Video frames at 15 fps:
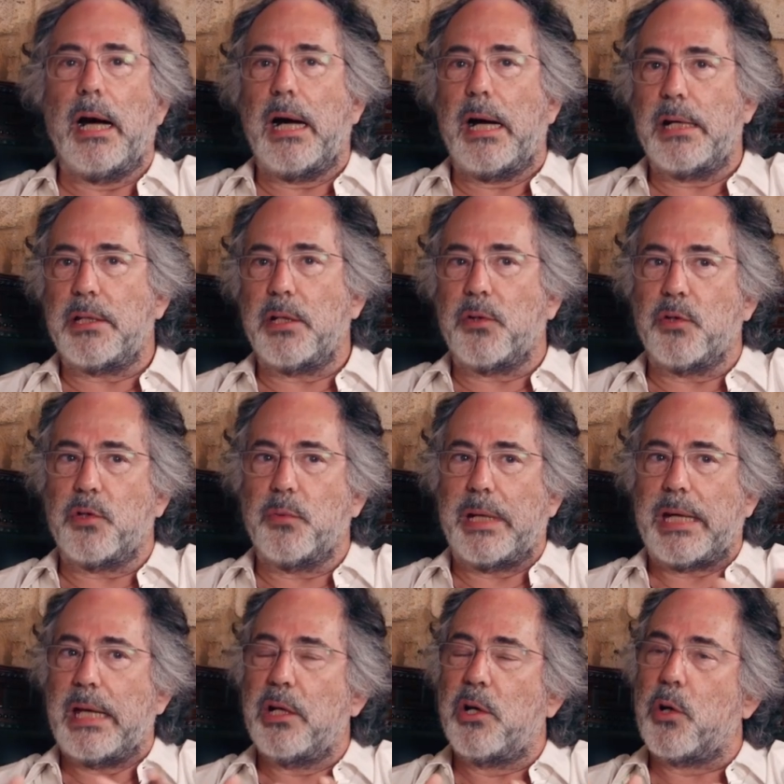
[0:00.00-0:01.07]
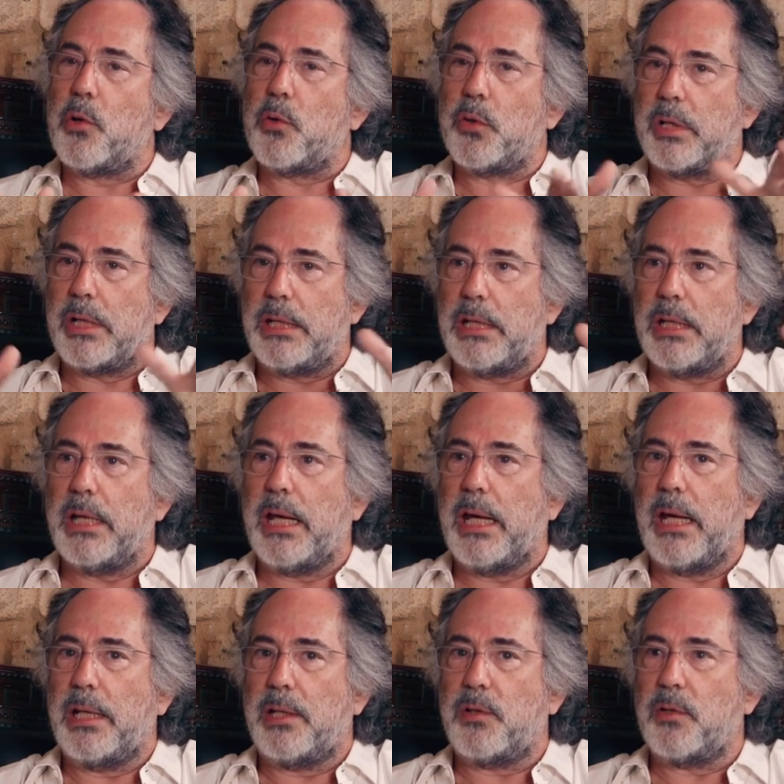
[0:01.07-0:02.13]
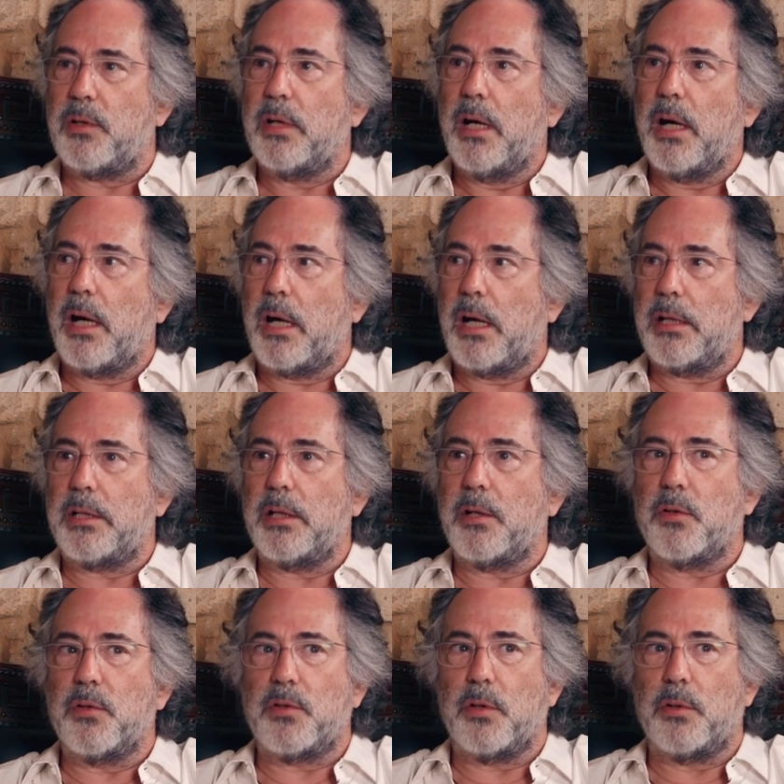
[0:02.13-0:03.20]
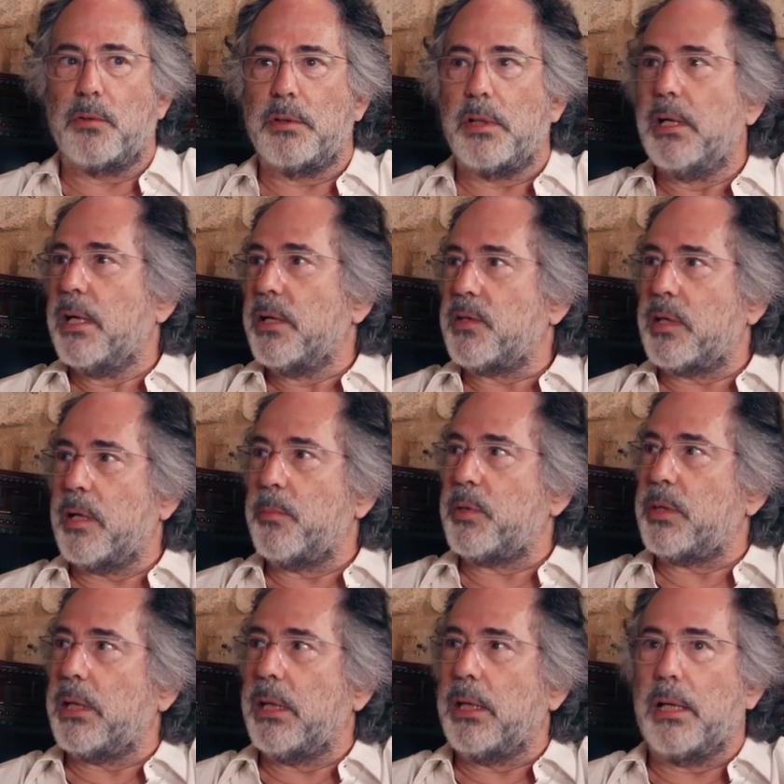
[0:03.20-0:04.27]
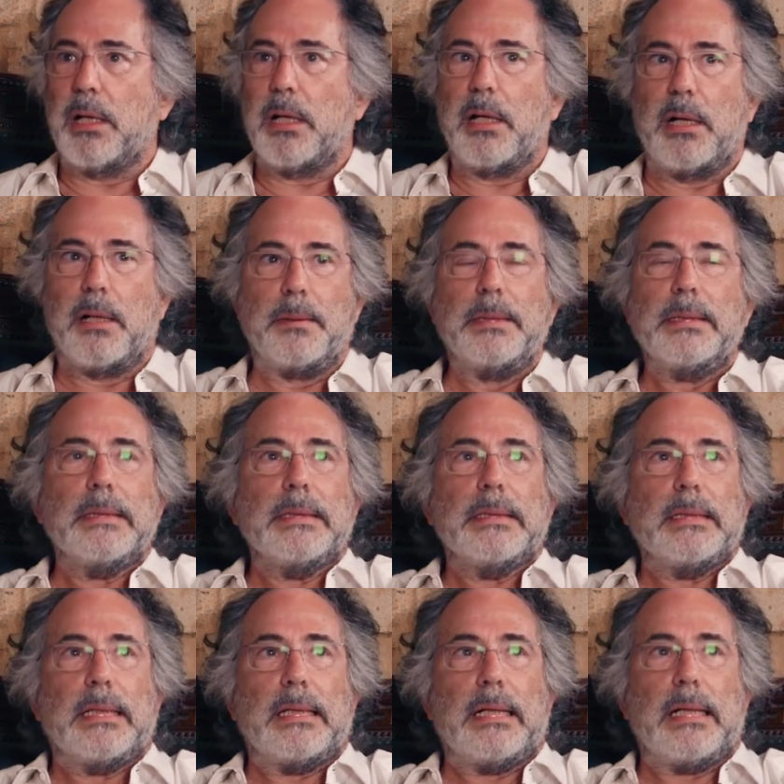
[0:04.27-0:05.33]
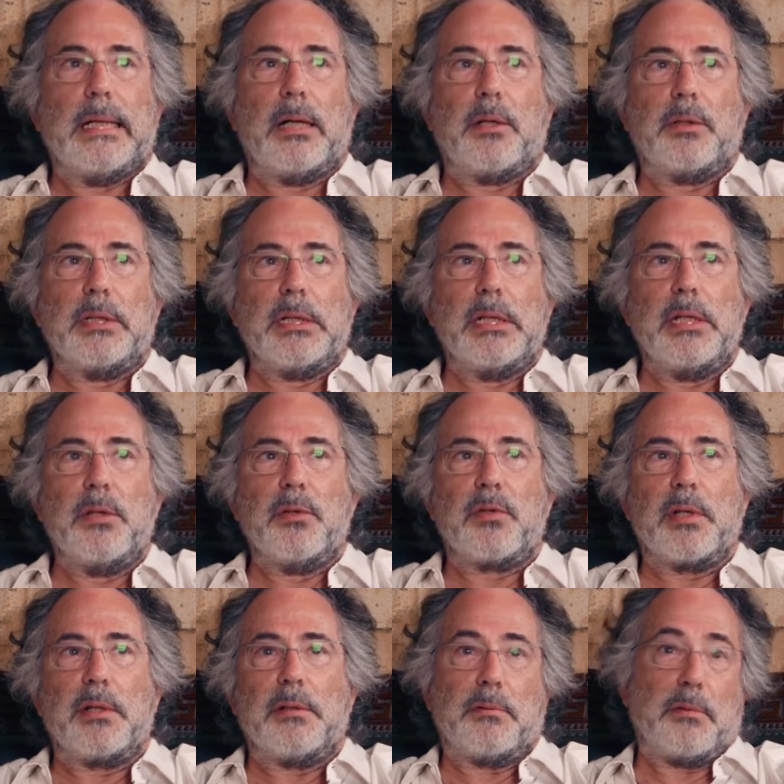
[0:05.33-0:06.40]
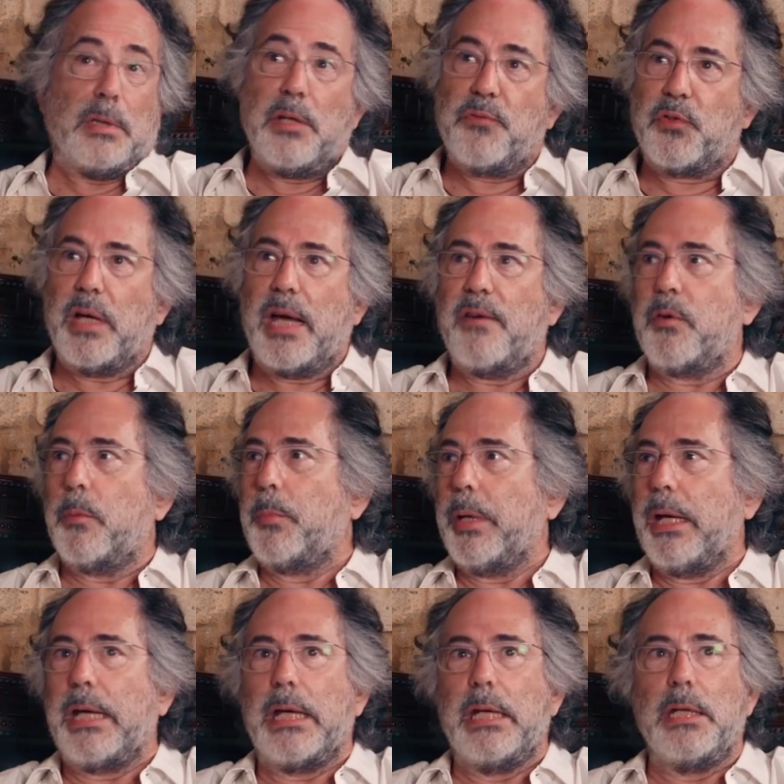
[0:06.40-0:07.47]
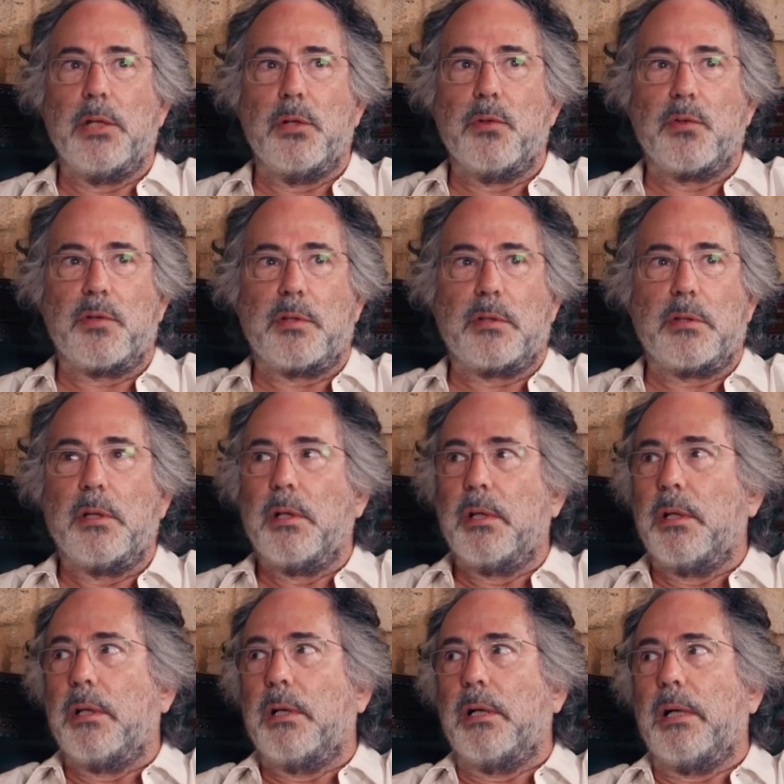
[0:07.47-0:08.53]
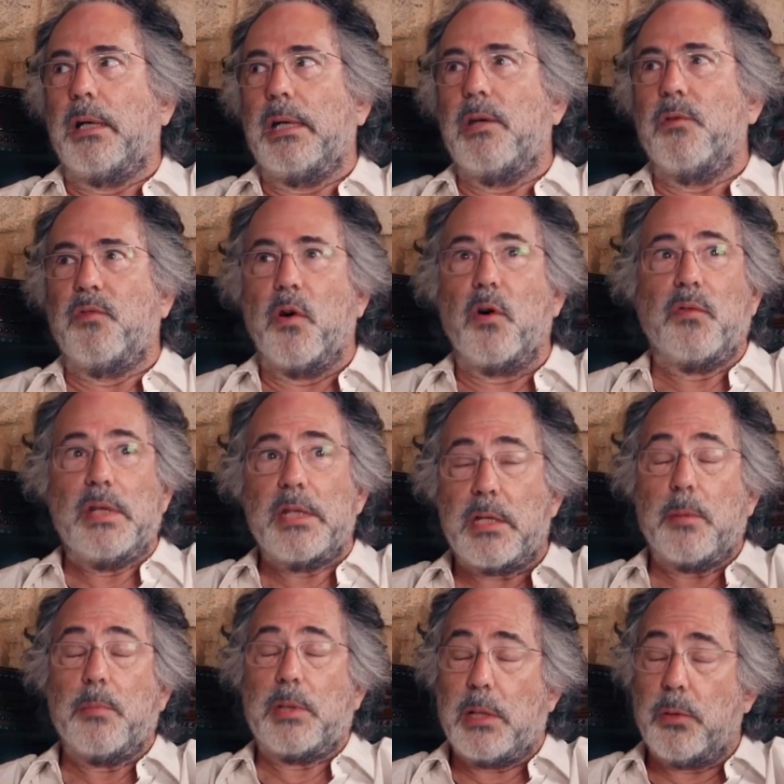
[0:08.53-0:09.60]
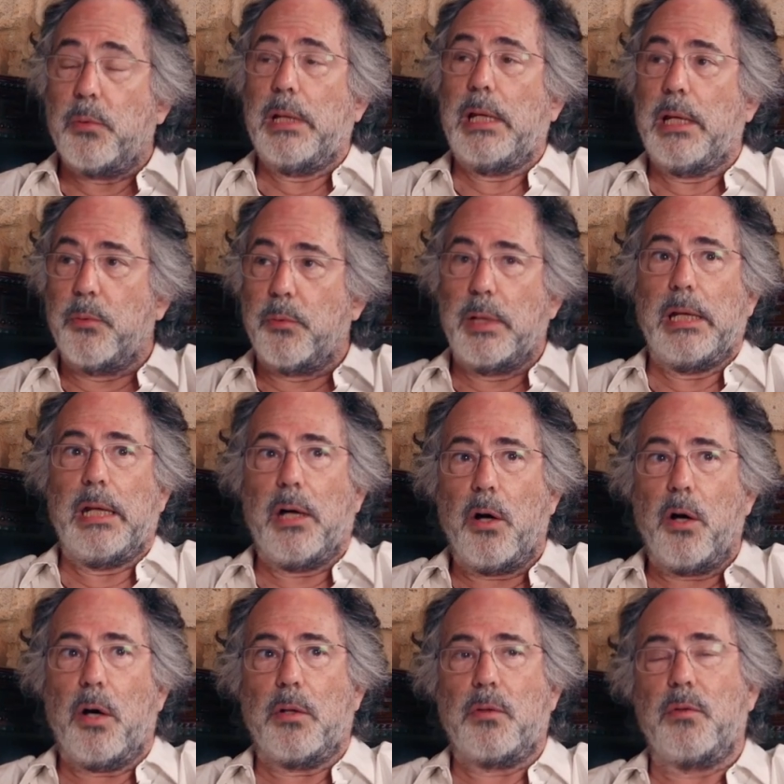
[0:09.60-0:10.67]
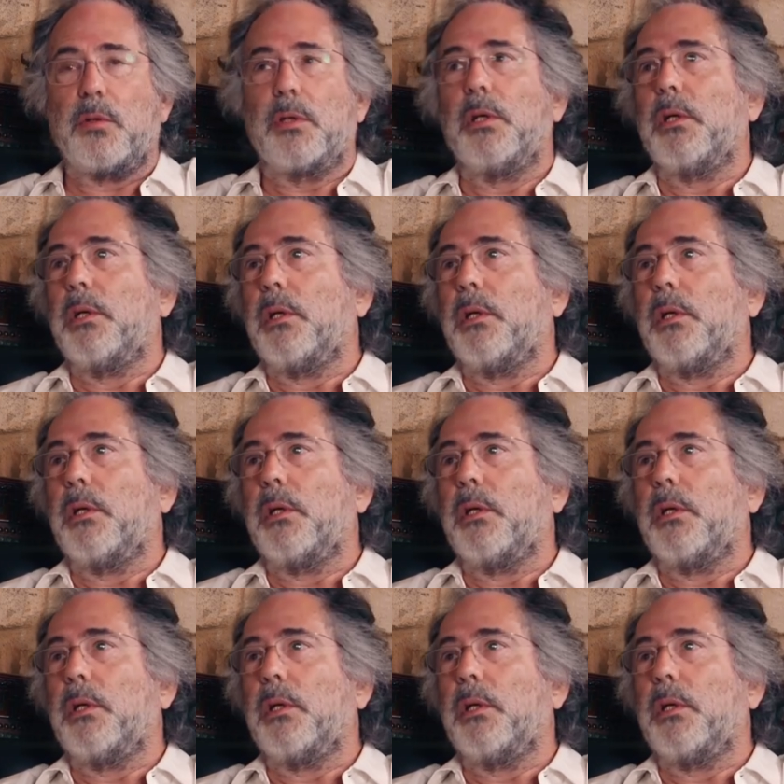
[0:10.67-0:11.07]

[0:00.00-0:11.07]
Articles, we can coordinate articles on something on the news. If we have a breaking news involving something really, really hot,